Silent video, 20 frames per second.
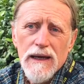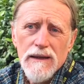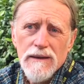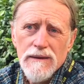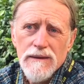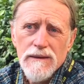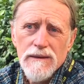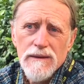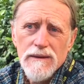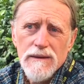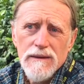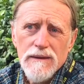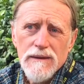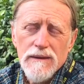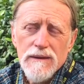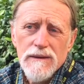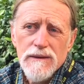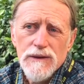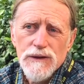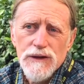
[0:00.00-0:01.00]

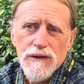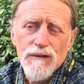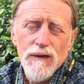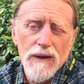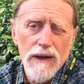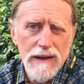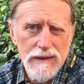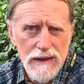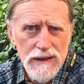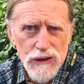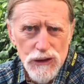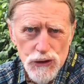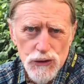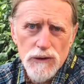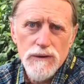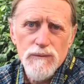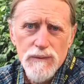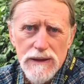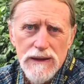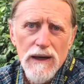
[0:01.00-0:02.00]
And she felt like they
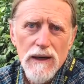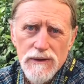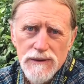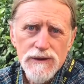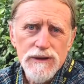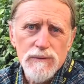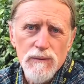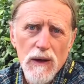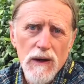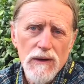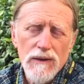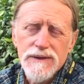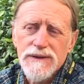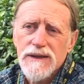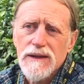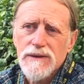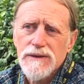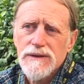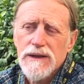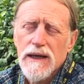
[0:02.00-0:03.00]
should be on small
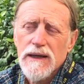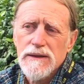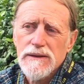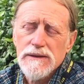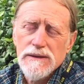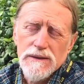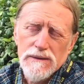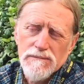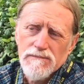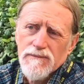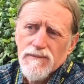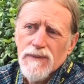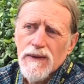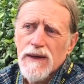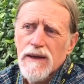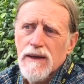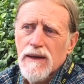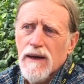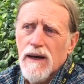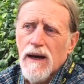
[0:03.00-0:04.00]
cell size.
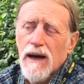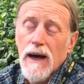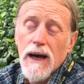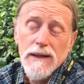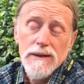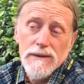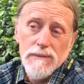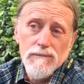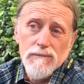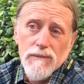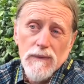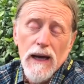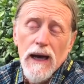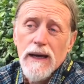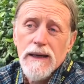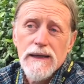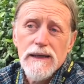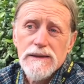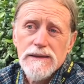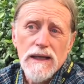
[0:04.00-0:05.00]
And
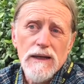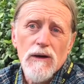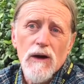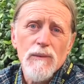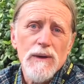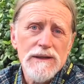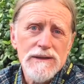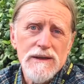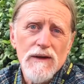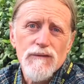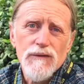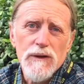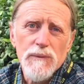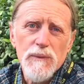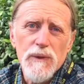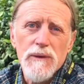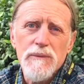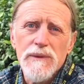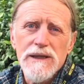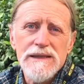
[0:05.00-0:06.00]
I guess I call myself the
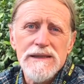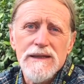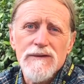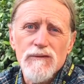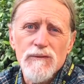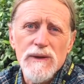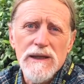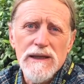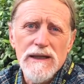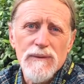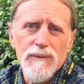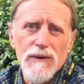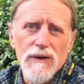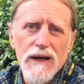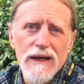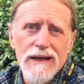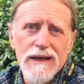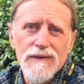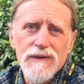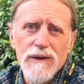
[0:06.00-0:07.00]
permissive
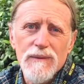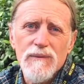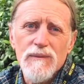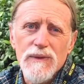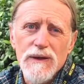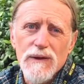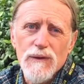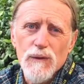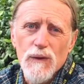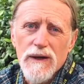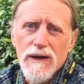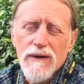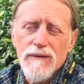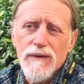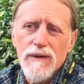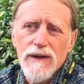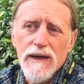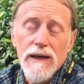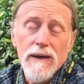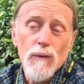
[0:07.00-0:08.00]
beekeeper. I let them build
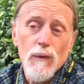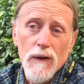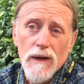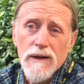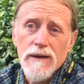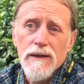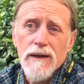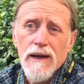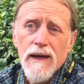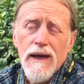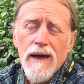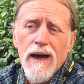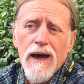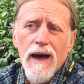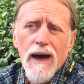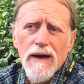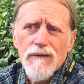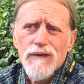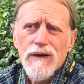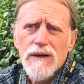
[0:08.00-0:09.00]
whatever they want.
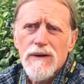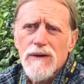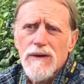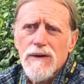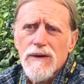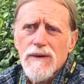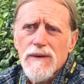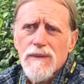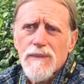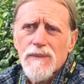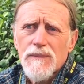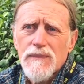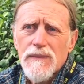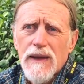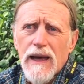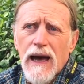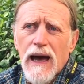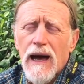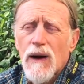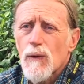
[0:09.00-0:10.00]
I figure,
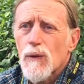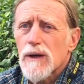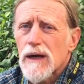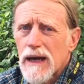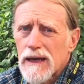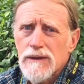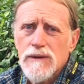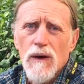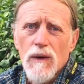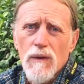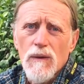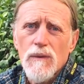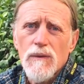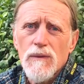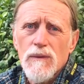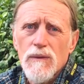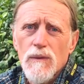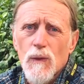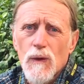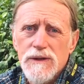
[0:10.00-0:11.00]
how would I know
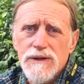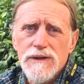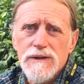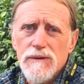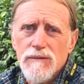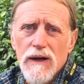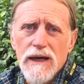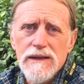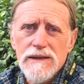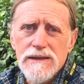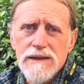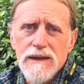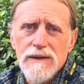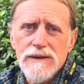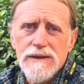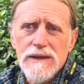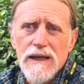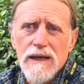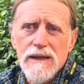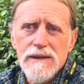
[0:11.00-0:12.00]
what's the right
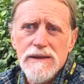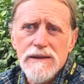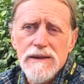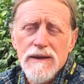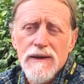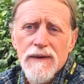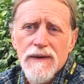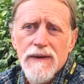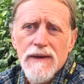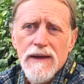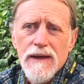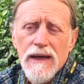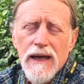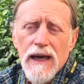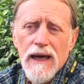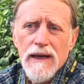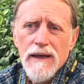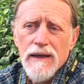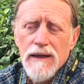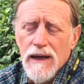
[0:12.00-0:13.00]
cell size?
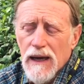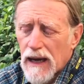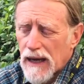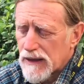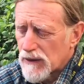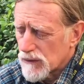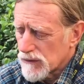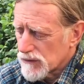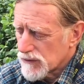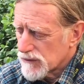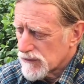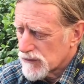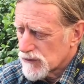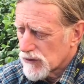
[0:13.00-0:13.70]
And I don't